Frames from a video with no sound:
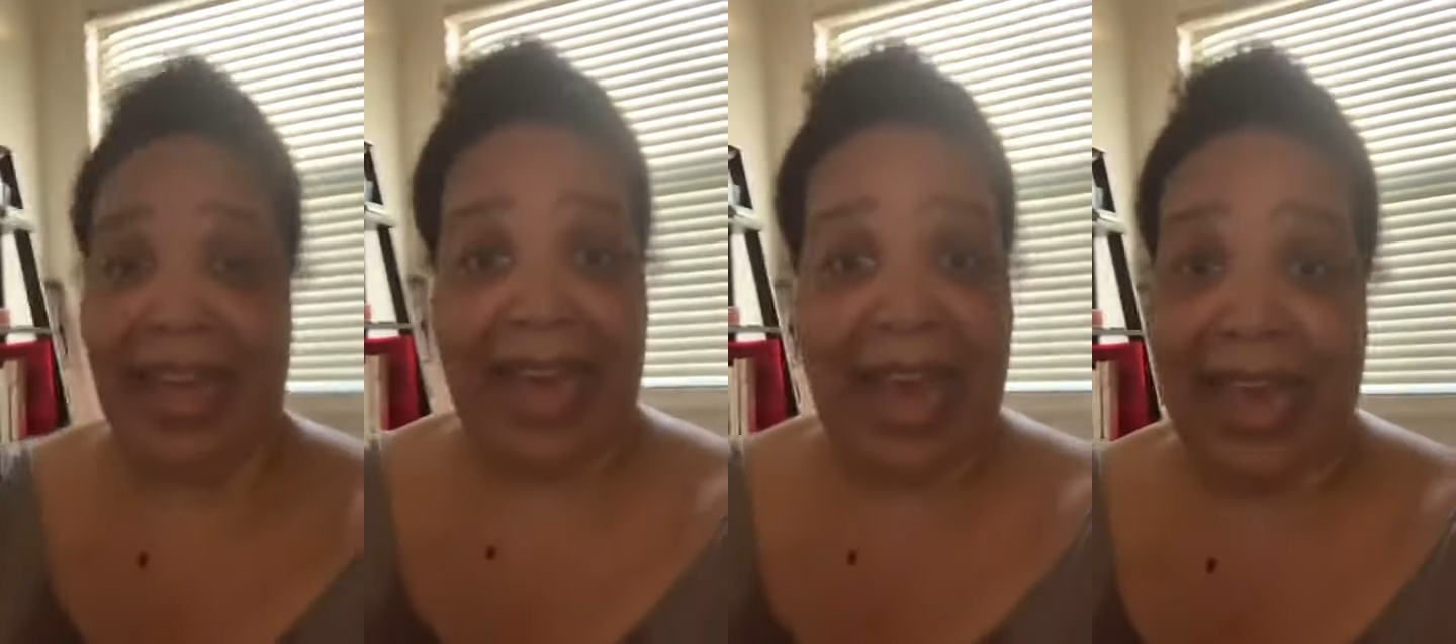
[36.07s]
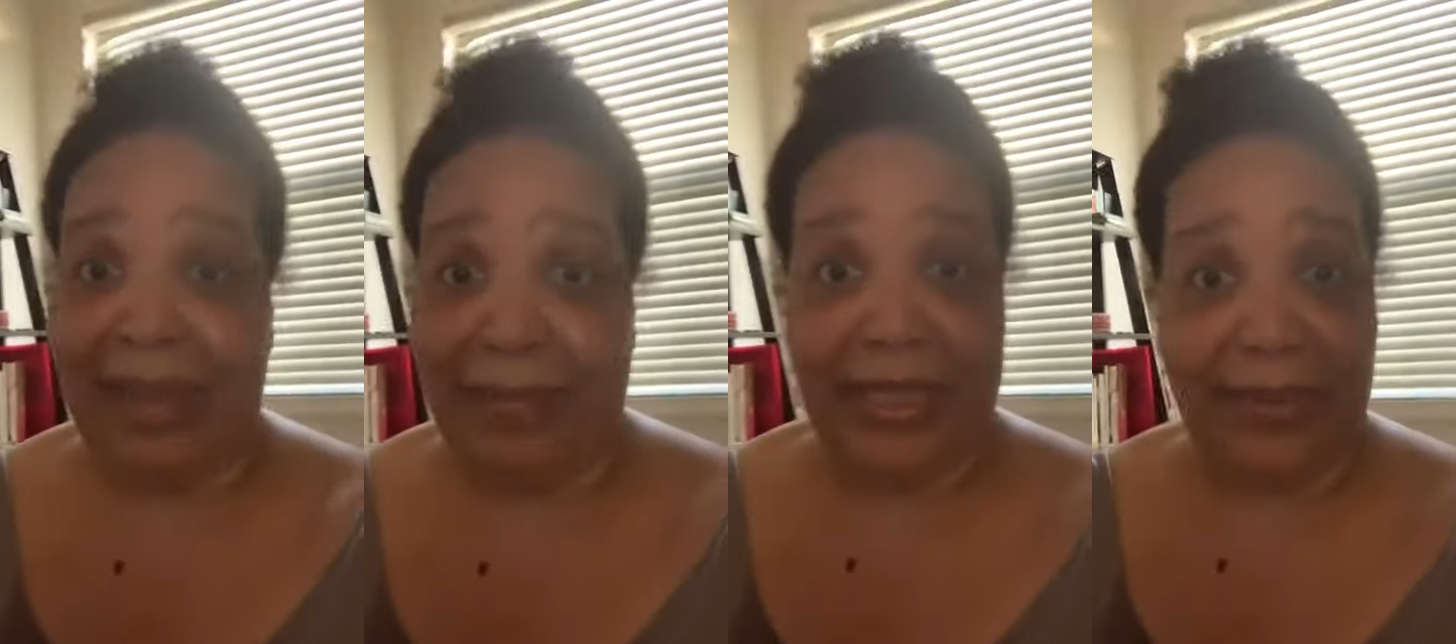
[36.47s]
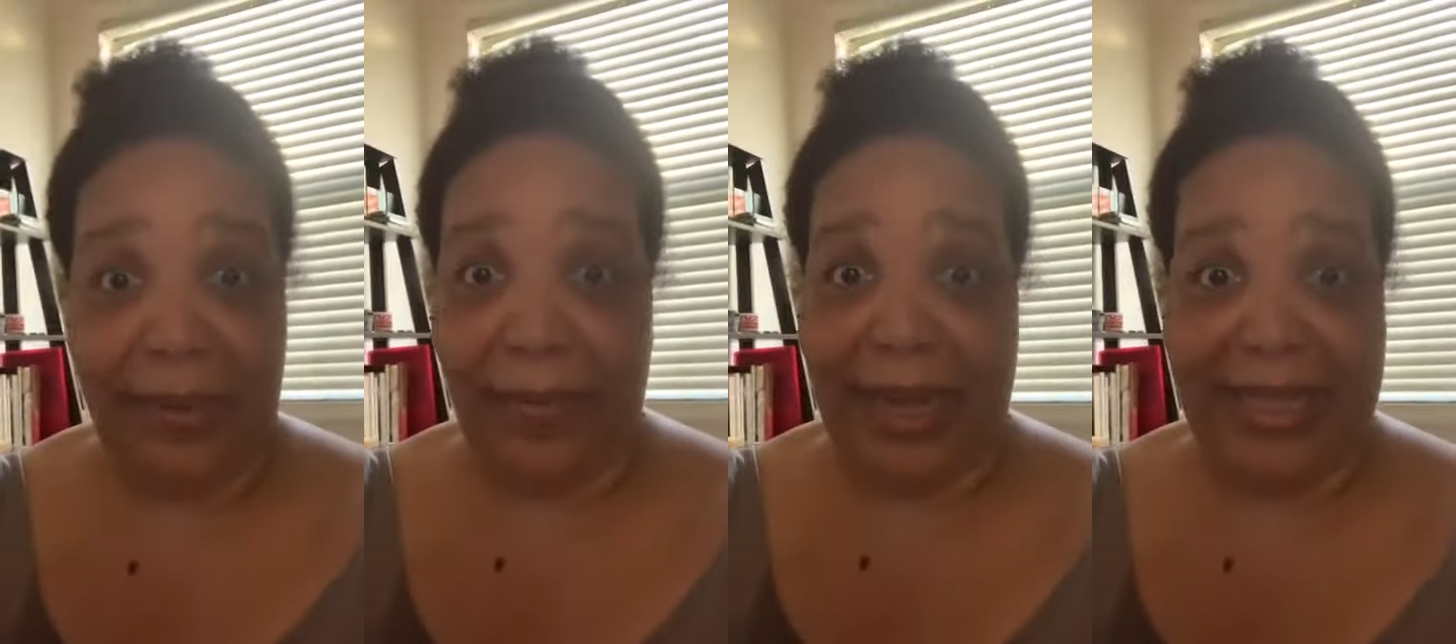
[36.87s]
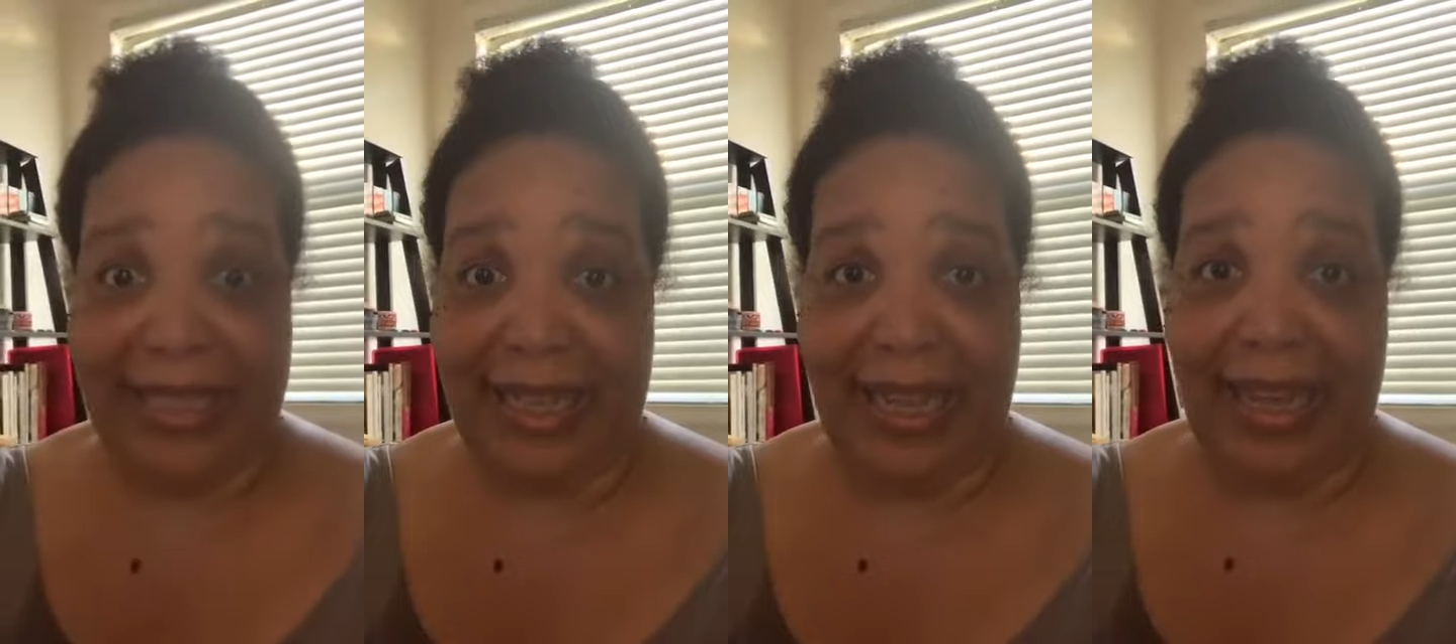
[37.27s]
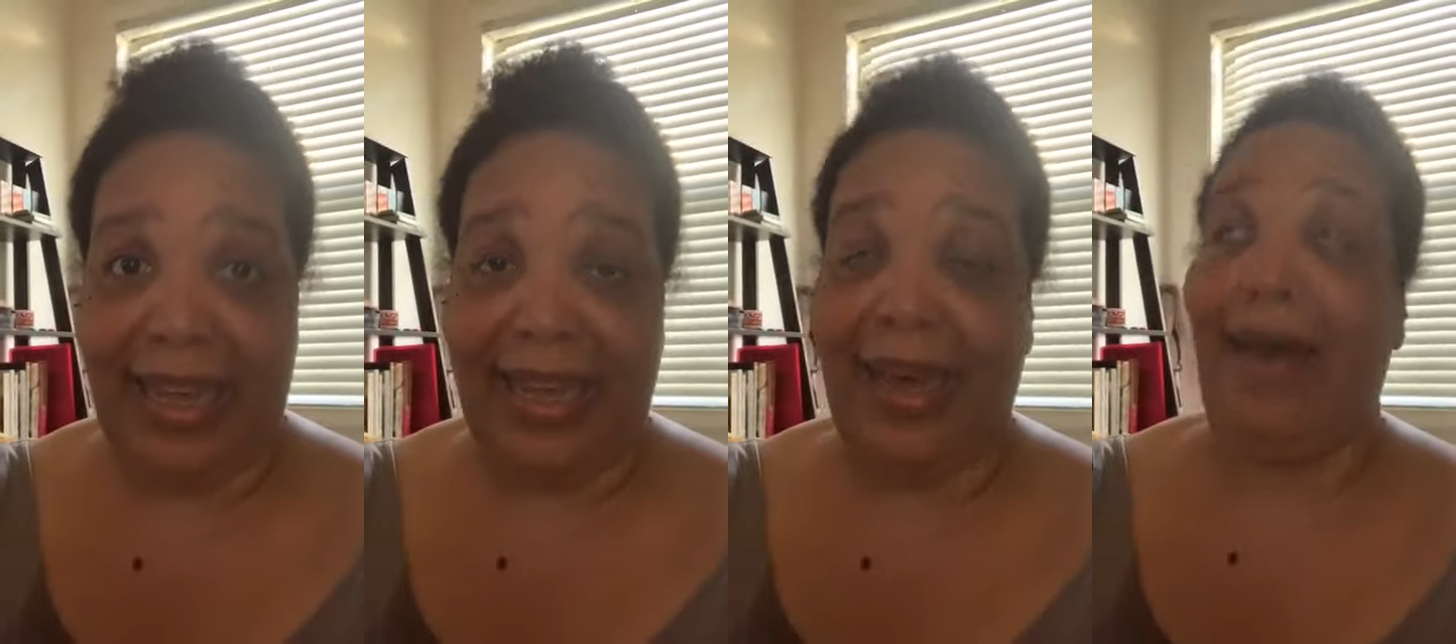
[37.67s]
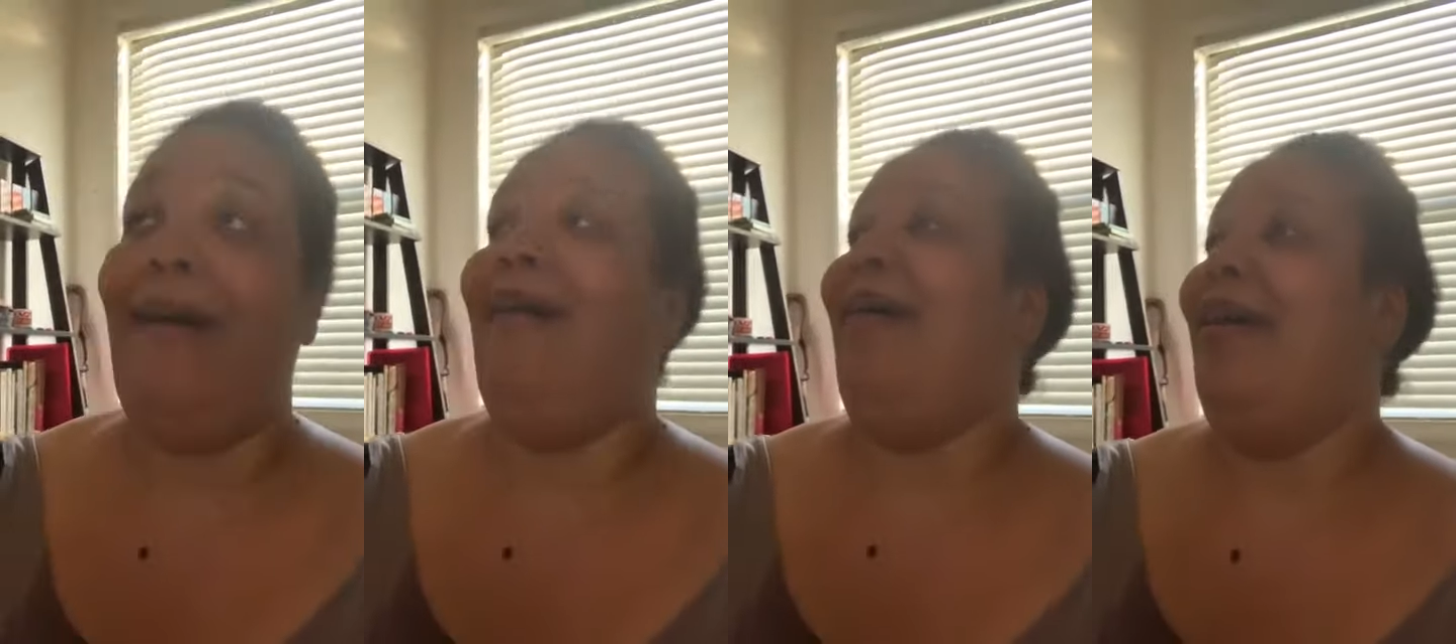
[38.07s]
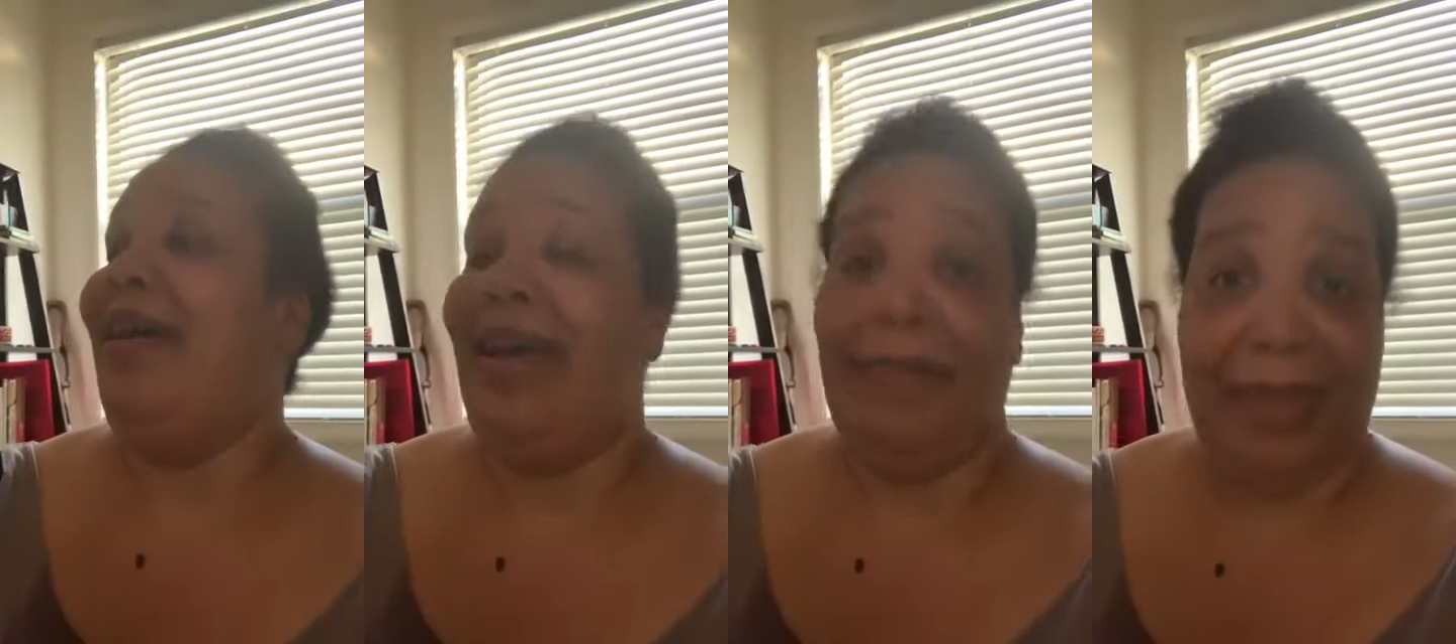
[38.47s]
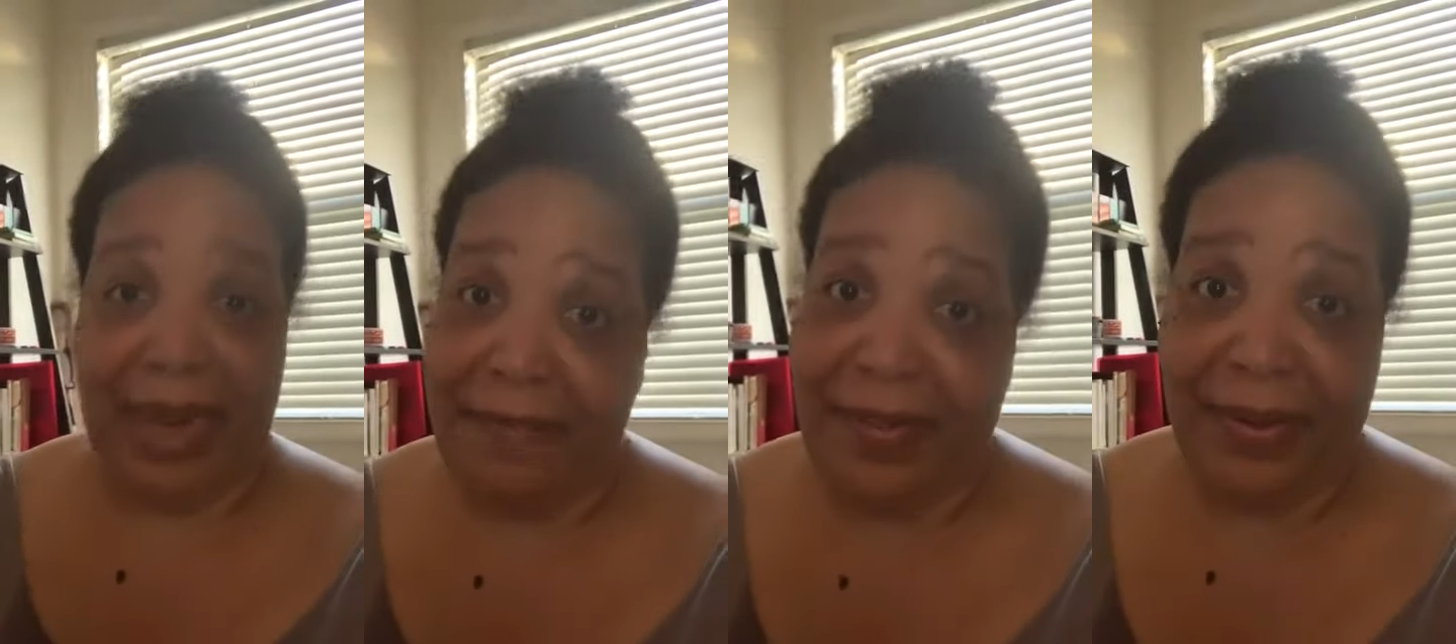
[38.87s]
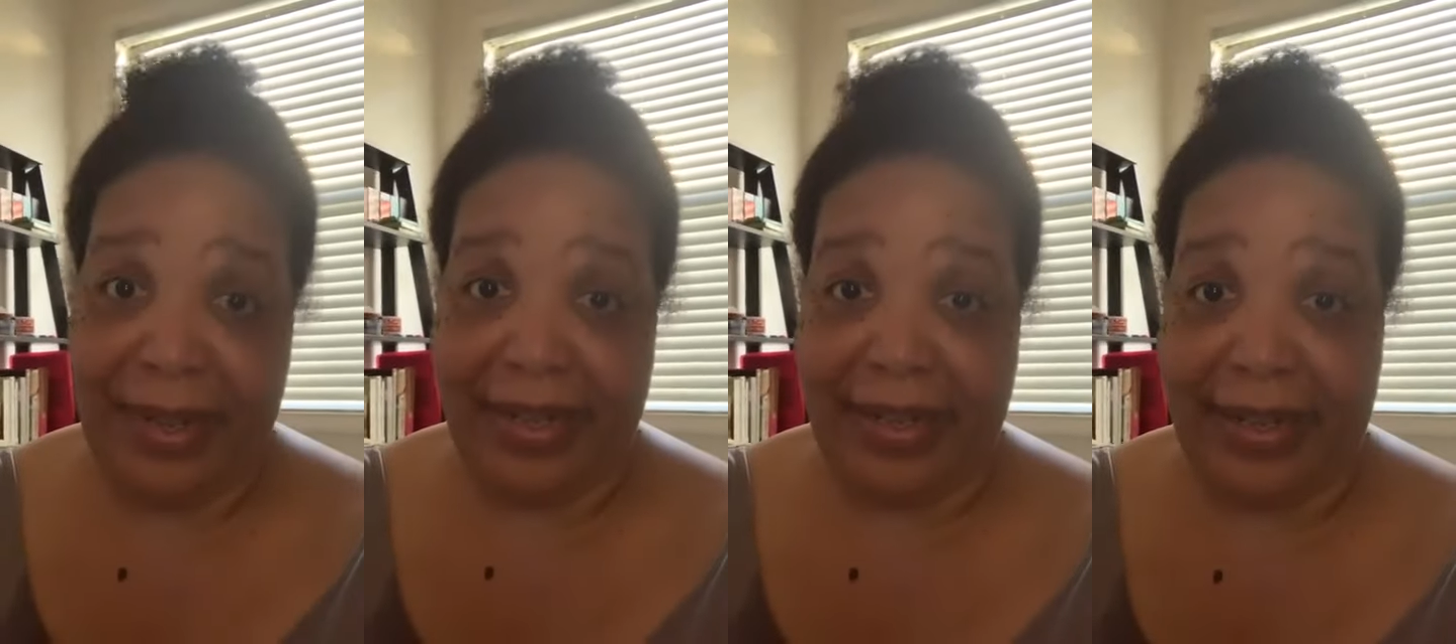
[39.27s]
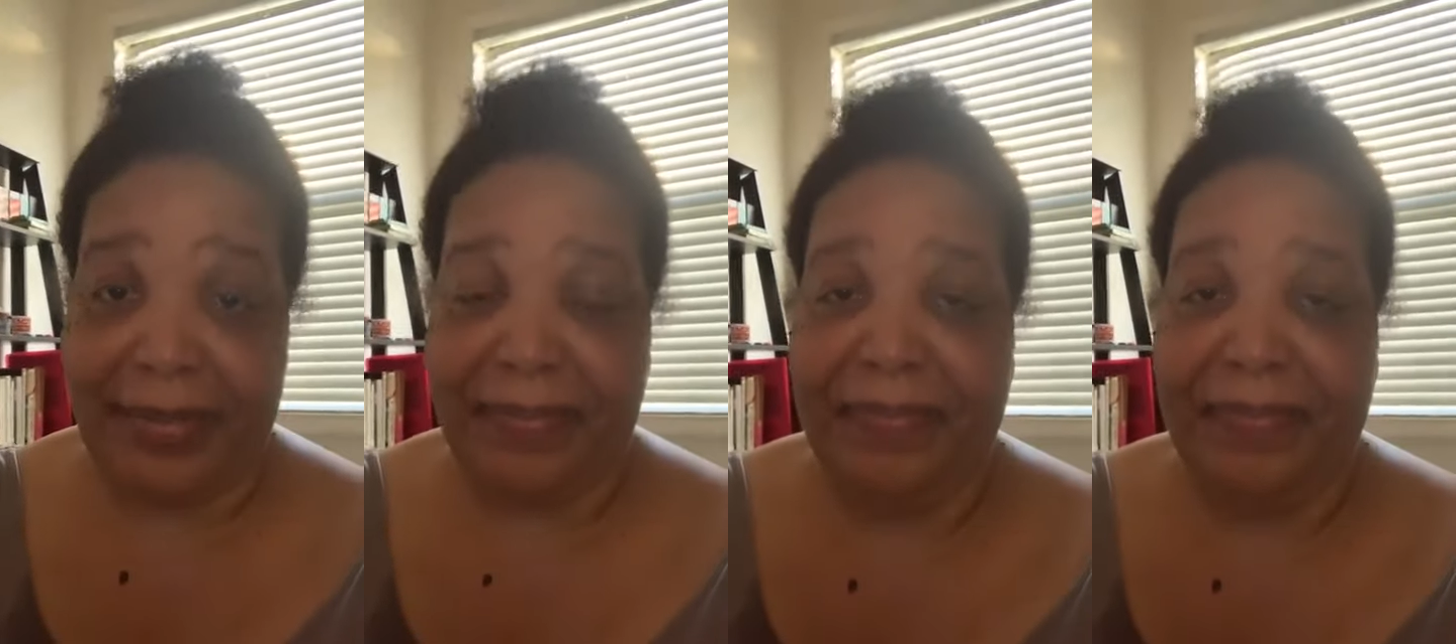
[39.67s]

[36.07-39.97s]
like I am sweating, uh, but I feel good.